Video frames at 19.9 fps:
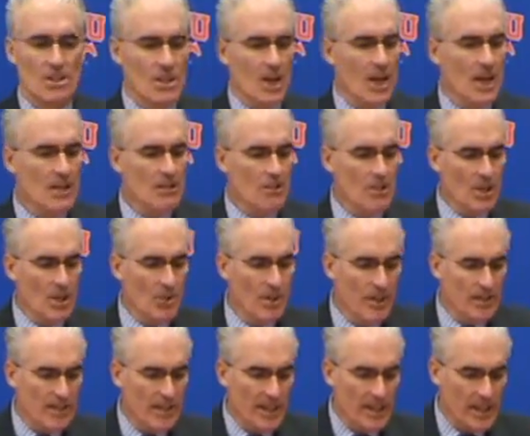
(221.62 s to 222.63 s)
You know
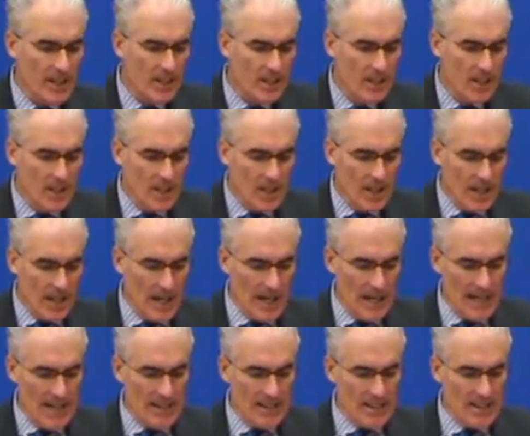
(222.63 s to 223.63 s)
what, Derek?
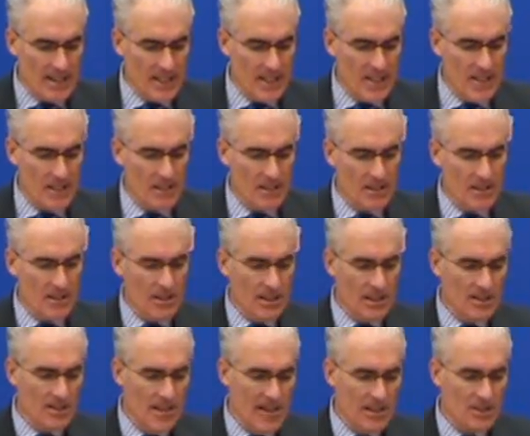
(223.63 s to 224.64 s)
I didn't think
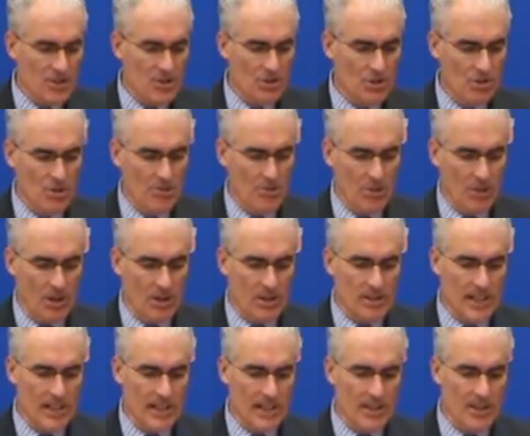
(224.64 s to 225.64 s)
he's not shooting the ball
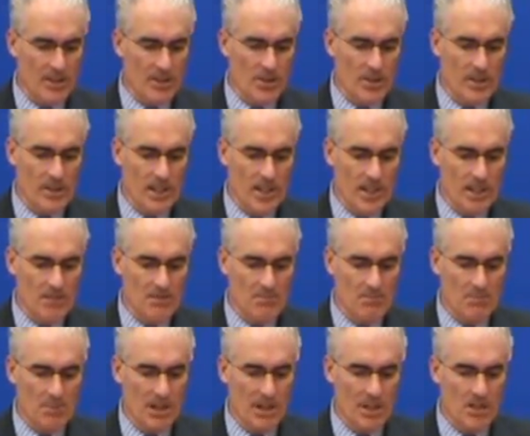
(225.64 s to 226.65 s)
like I know he can,
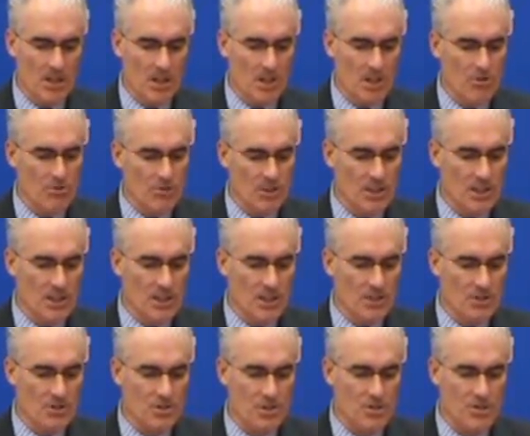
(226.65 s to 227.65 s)
but I thought he really
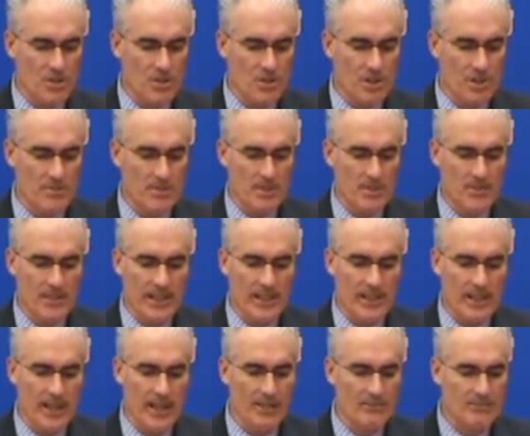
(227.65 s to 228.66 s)
controlled the team in the
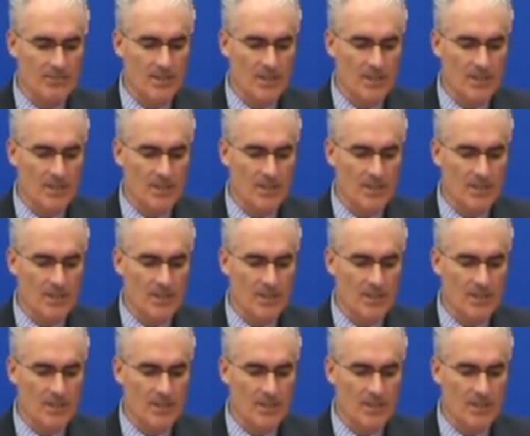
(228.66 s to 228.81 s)
second half